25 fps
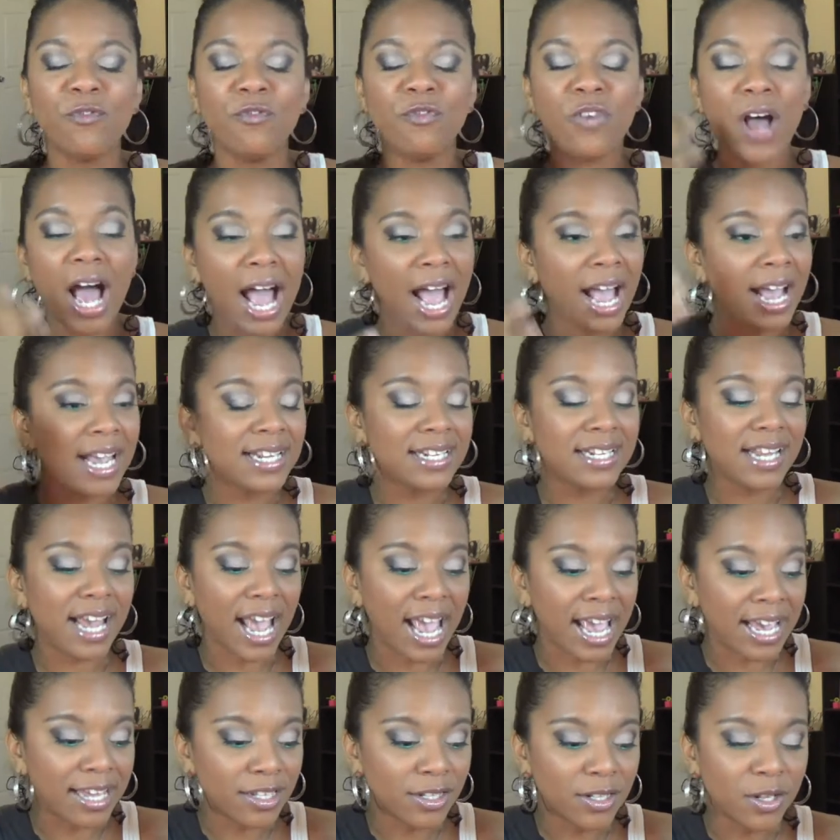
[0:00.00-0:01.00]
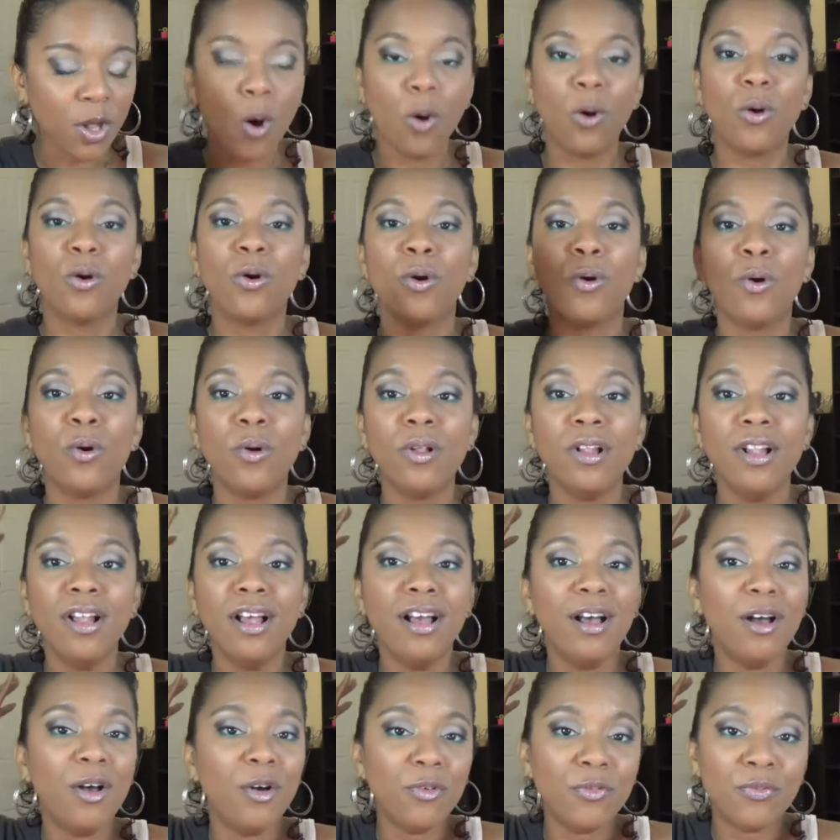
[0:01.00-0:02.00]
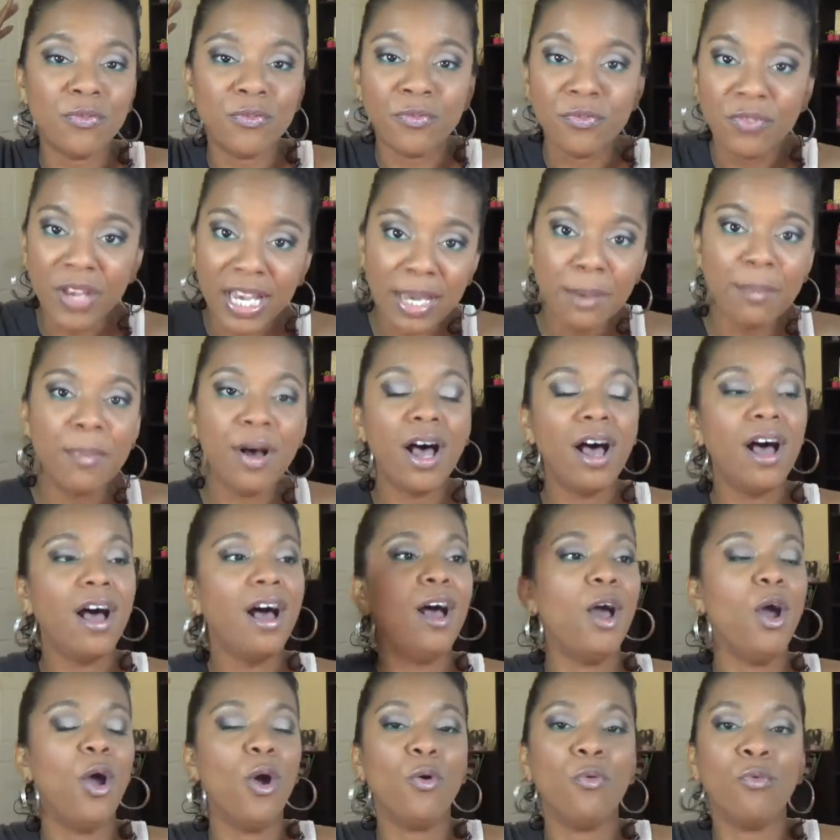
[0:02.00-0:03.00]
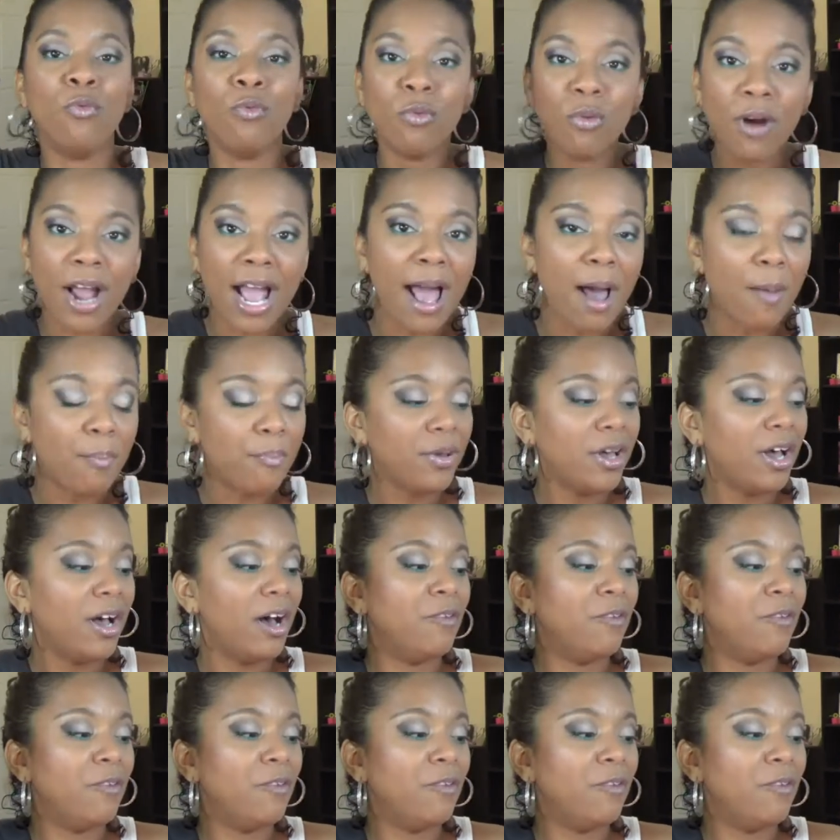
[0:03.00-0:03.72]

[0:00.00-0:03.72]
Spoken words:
find a local Vemma rep,